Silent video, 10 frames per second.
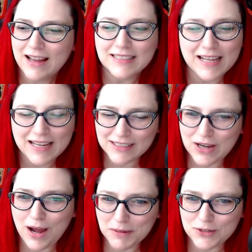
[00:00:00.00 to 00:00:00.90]
See,
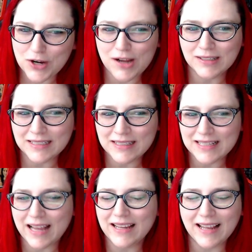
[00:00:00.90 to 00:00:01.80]
Tommy Chong's in
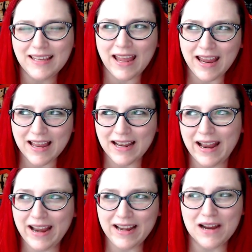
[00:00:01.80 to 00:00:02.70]
the... I can't
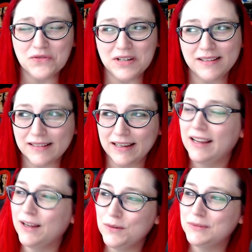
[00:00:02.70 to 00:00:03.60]
hate
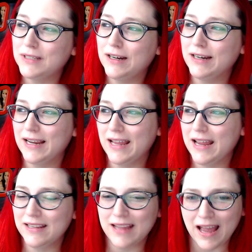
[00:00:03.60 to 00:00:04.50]
everything. I'm sorry. I
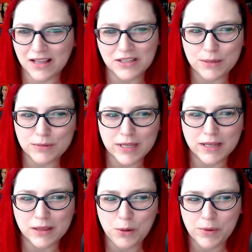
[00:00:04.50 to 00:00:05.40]
can't. Yeah, it seems
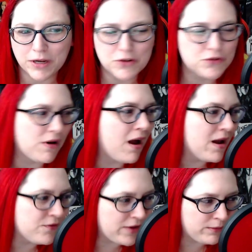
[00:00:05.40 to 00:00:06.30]
like a little bit
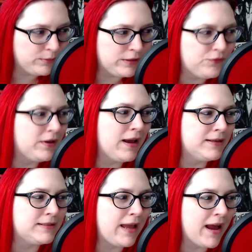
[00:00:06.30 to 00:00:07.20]
contrived. I will give you
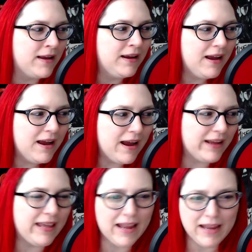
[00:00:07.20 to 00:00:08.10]
guys that.
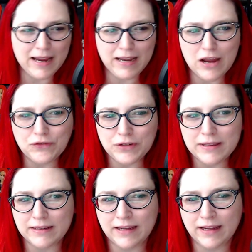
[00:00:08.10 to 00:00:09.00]
I can't hate
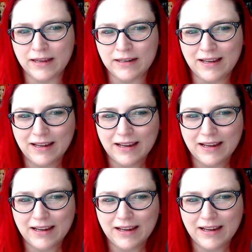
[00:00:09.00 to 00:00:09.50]
everything. And...